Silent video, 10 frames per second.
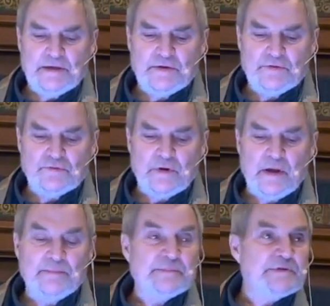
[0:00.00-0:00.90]
In
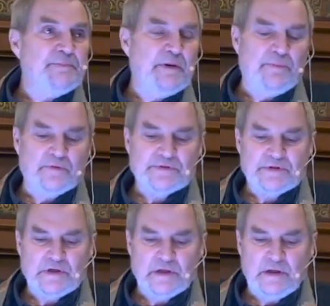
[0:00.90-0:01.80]
dreams, people
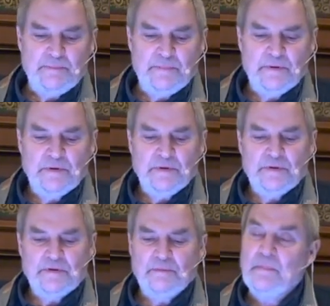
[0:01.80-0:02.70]
sleep.
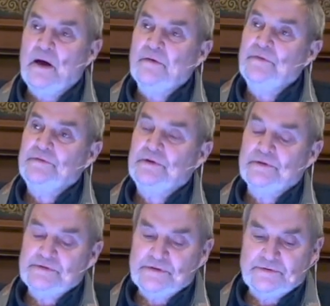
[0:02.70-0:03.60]
The mouth
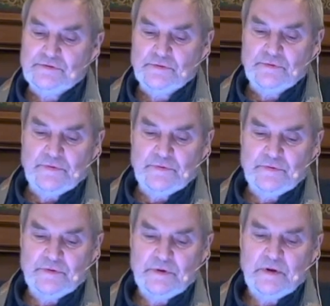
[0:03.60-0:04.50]
tells the
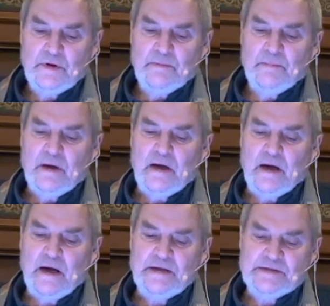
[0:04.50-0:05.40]
truth. My
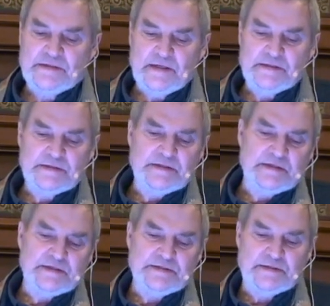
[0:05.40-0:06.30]
eye descends to
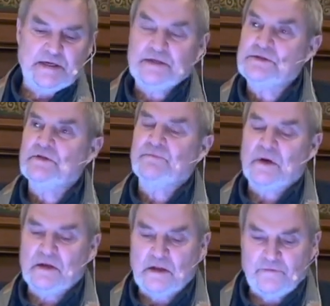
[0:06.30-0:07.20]
the sex of
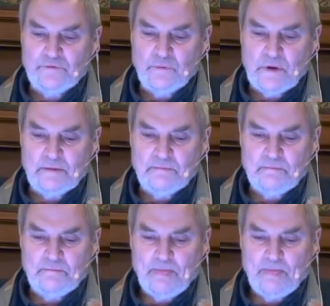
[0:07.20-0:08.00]
my loved one.